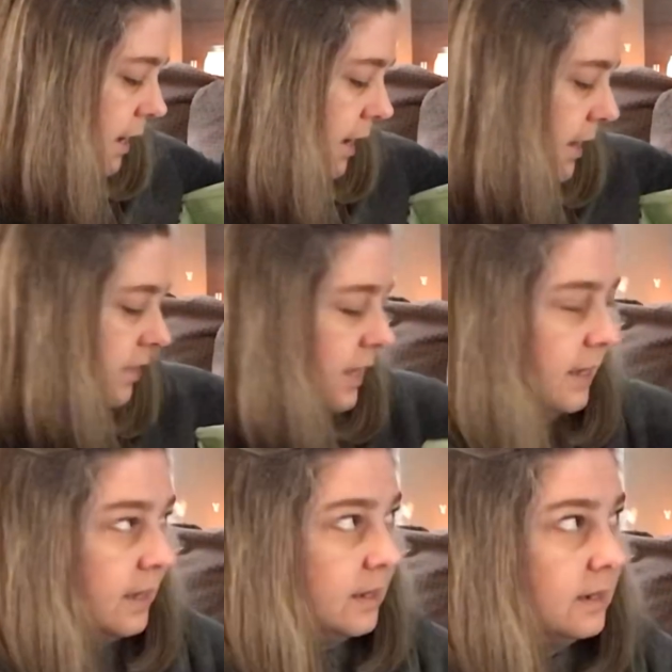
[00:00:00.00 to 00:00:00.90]
and
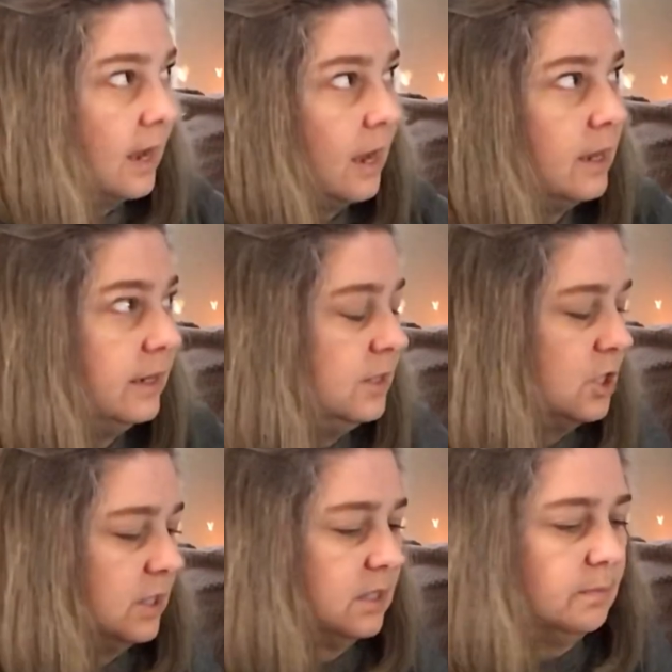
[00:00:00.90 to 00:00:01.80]
then I
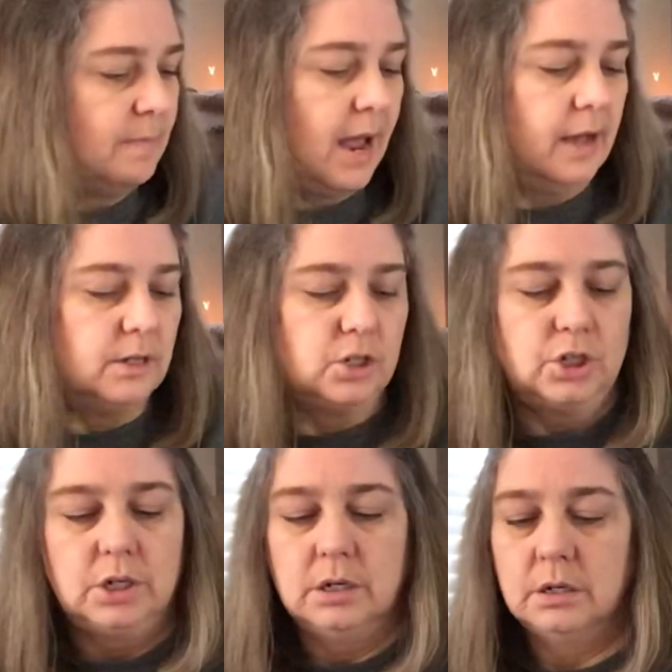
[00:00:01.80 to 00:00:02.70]
just matched